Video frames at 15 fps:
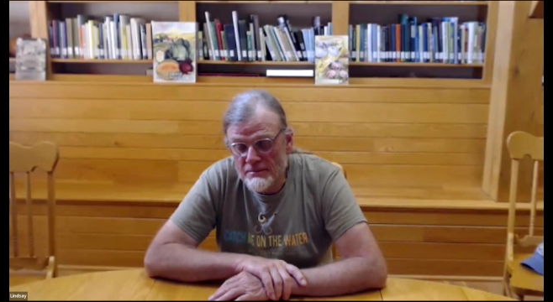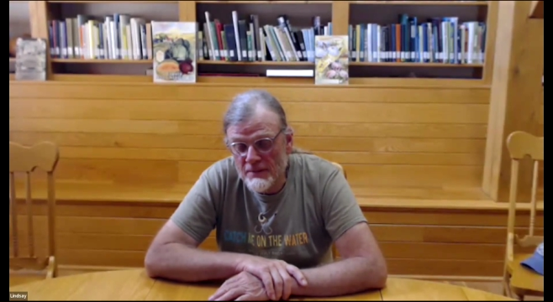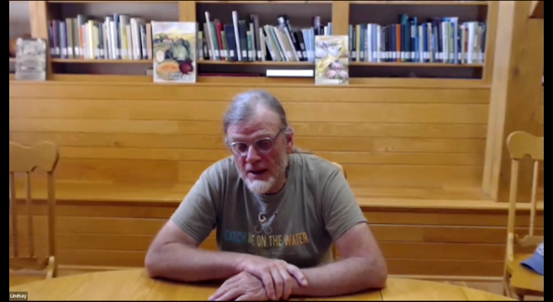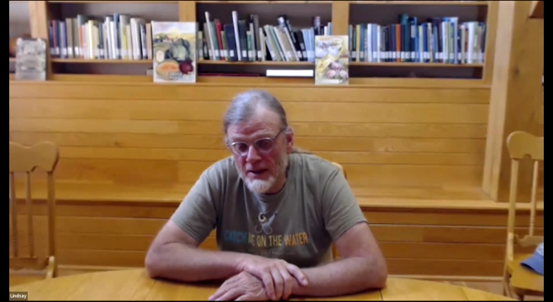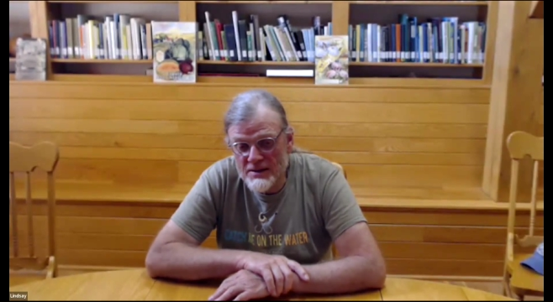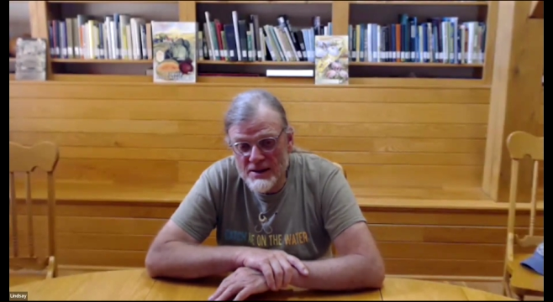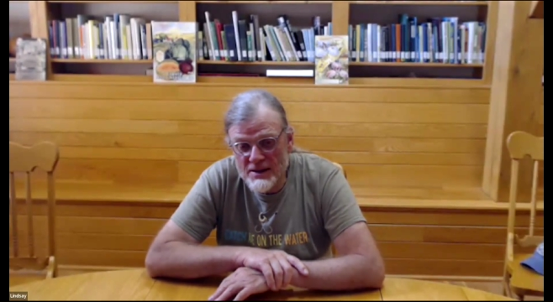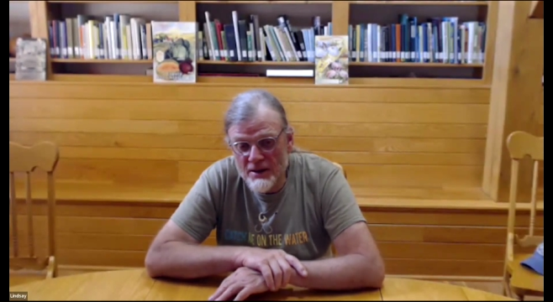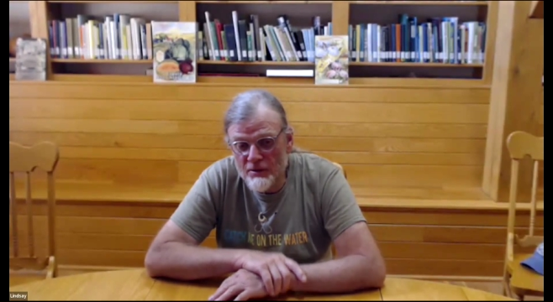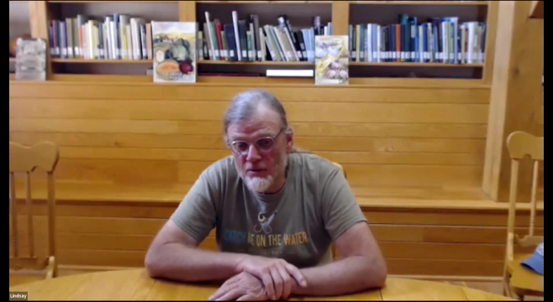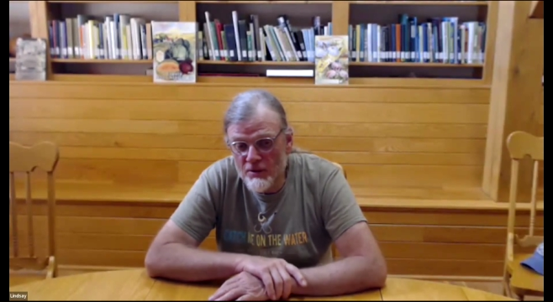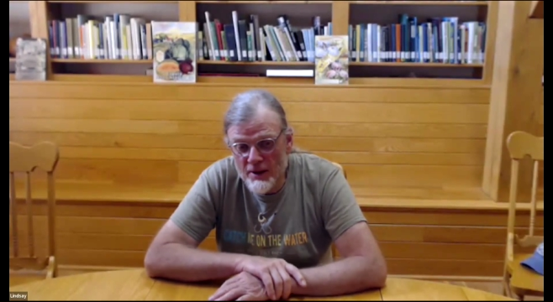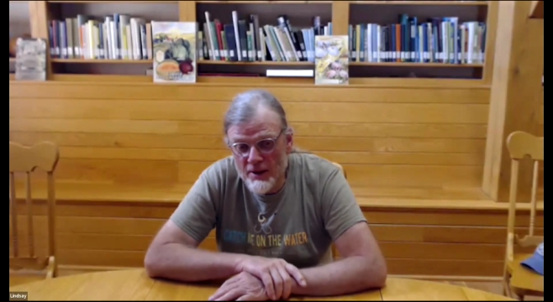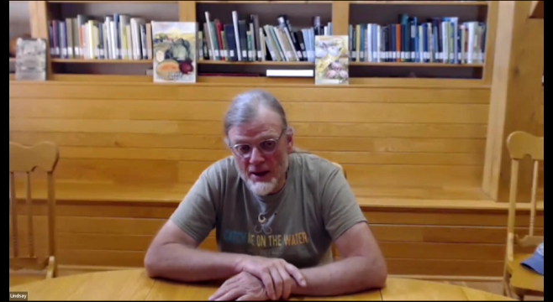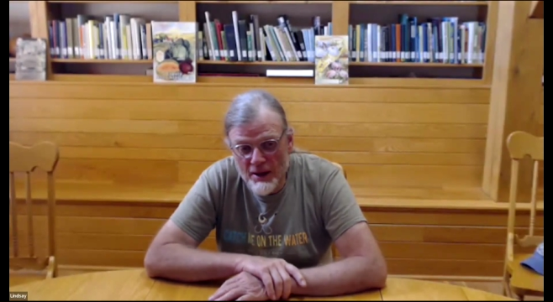that's the other
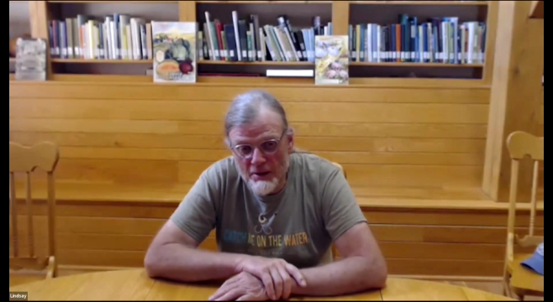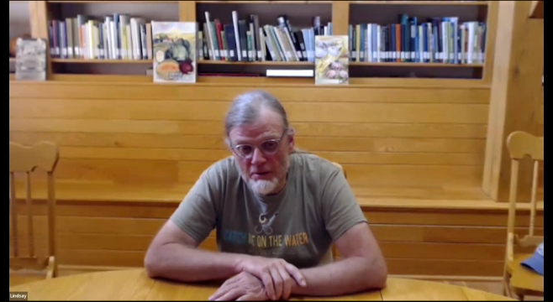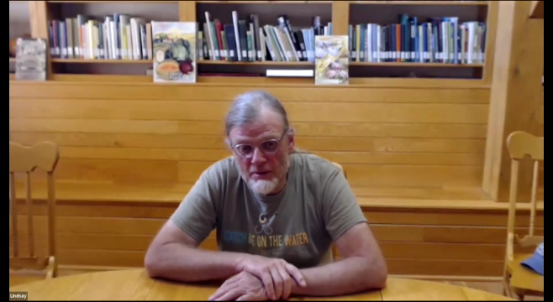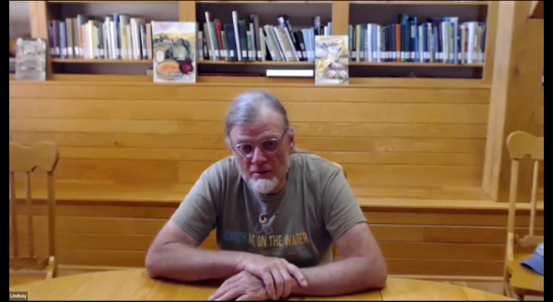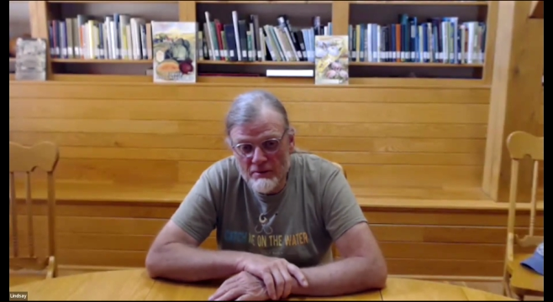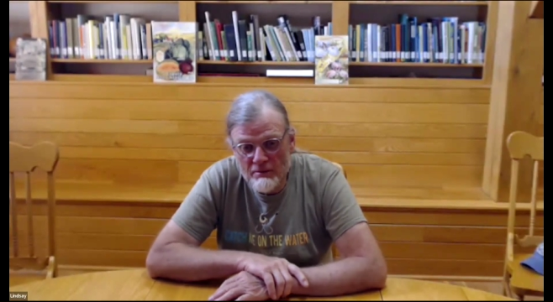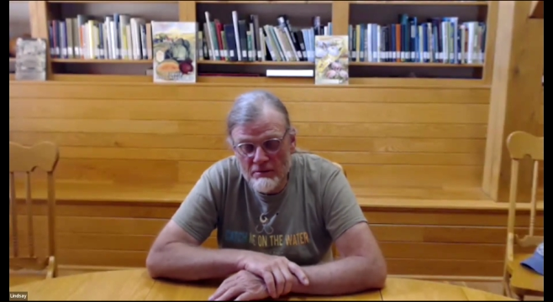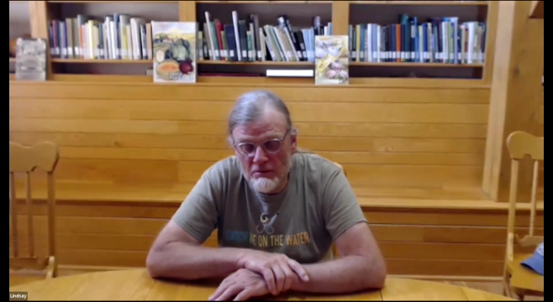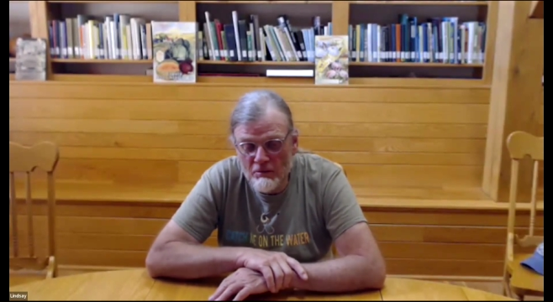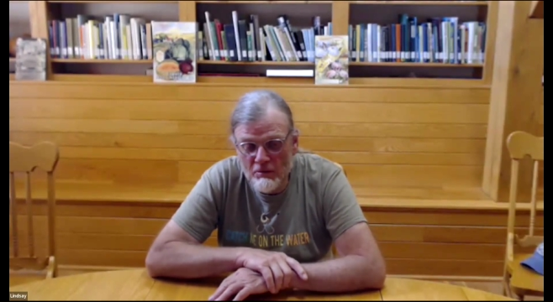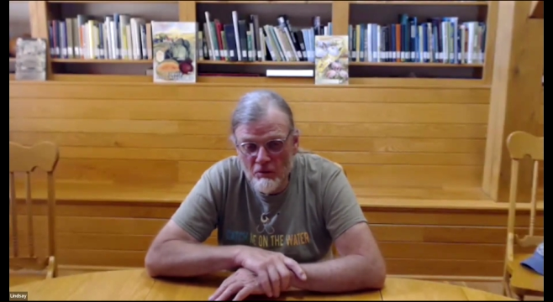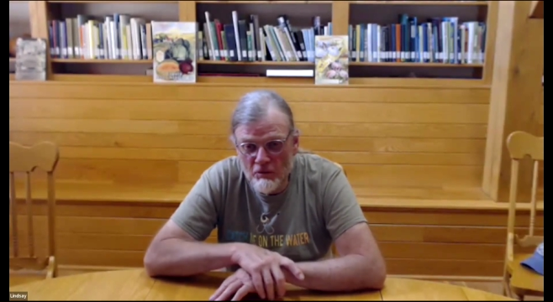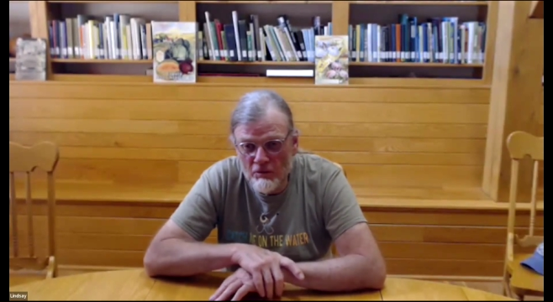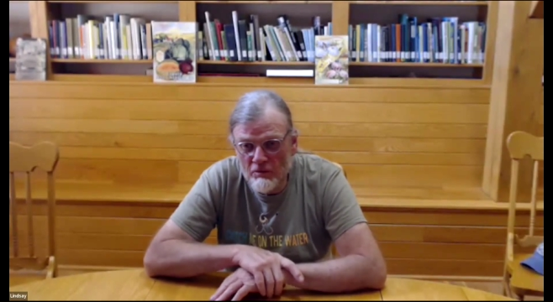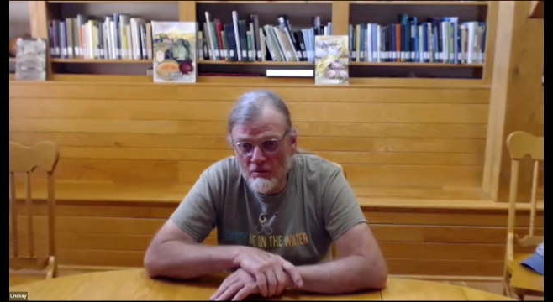thing I would
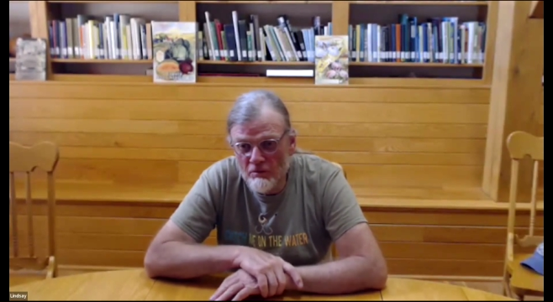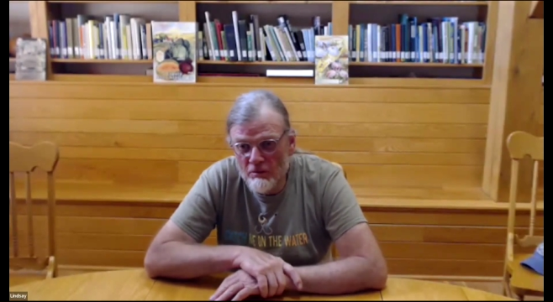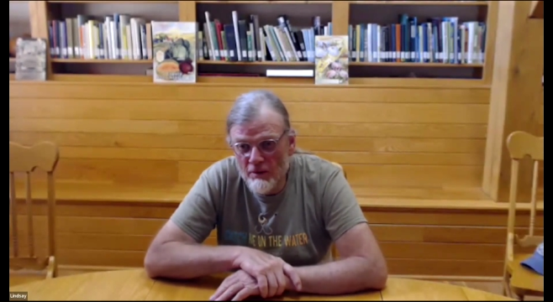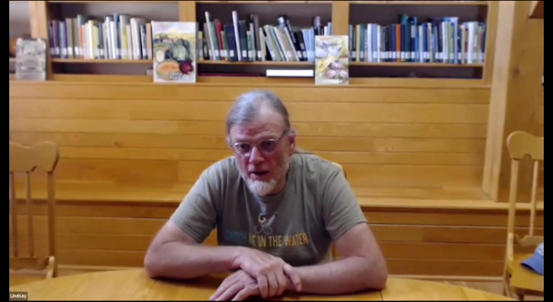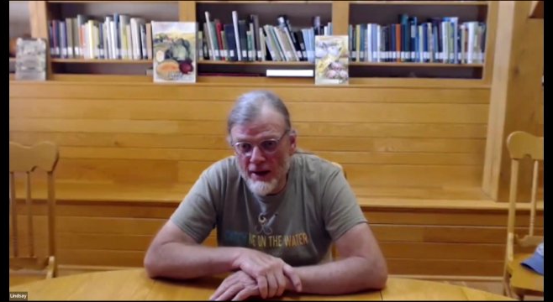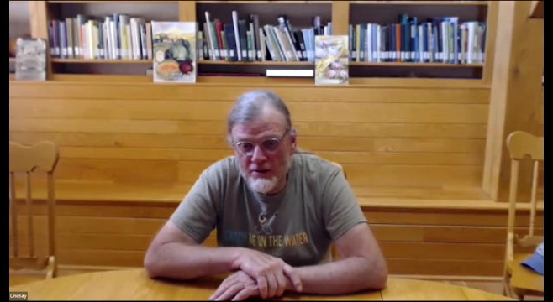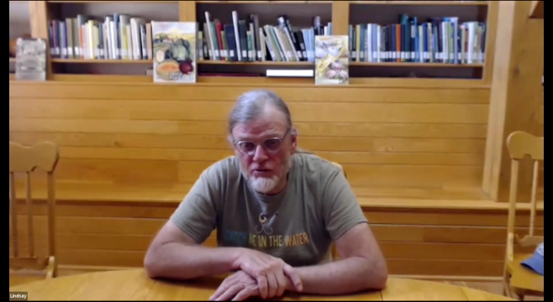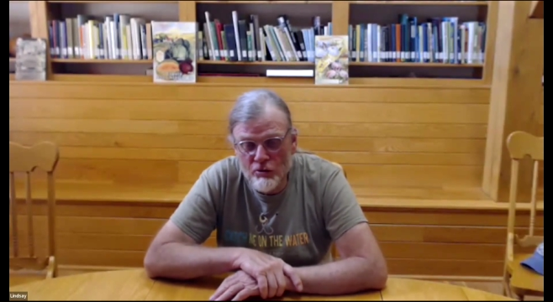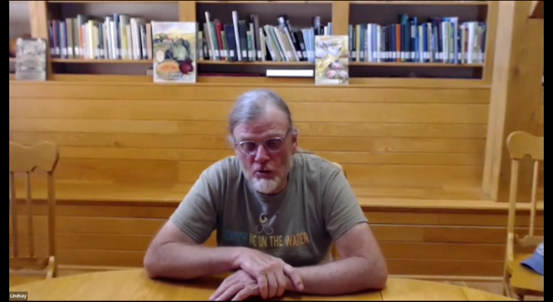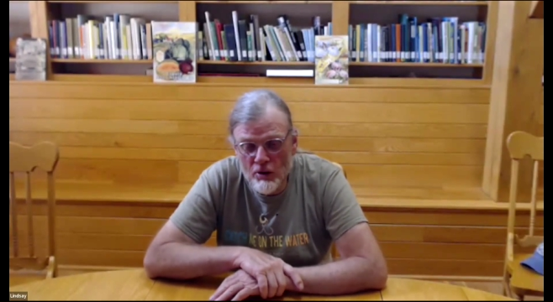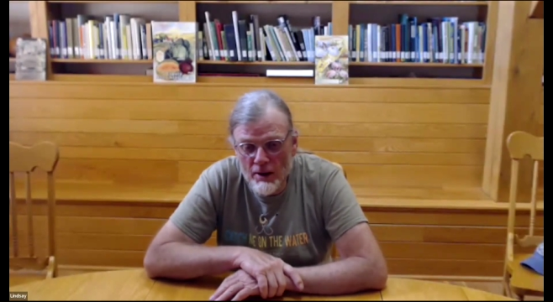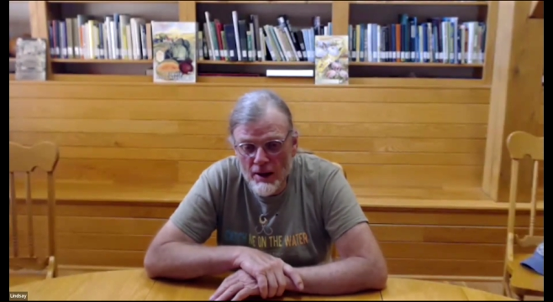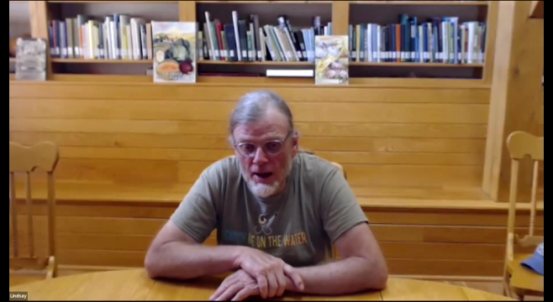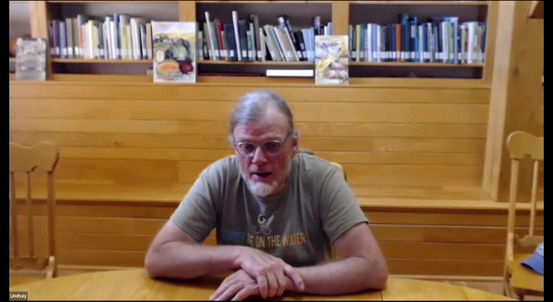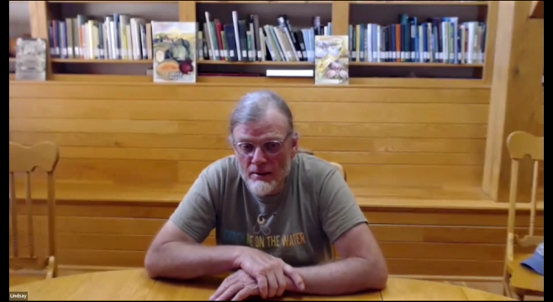next
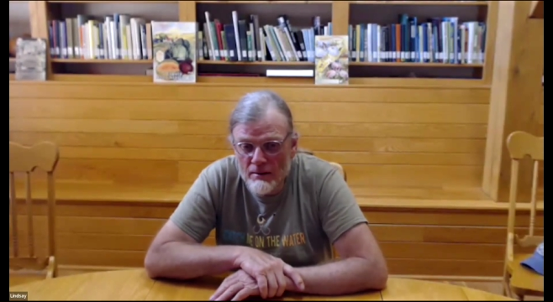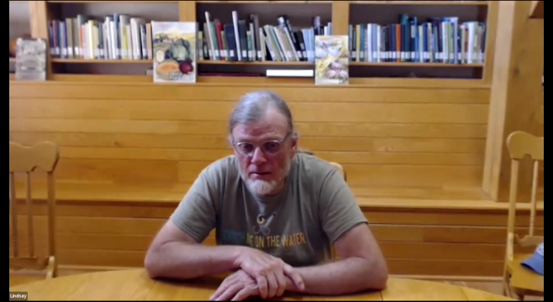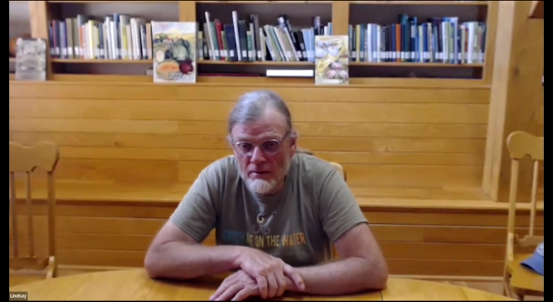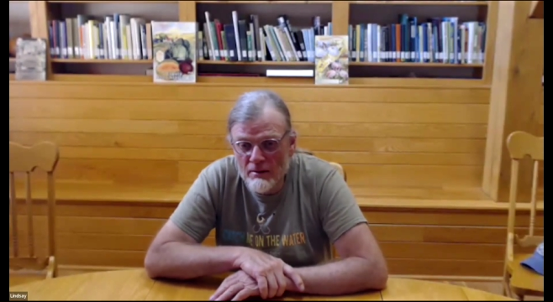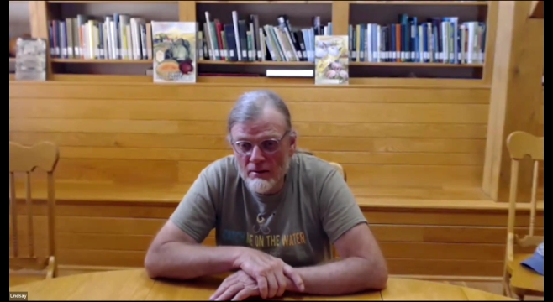look at.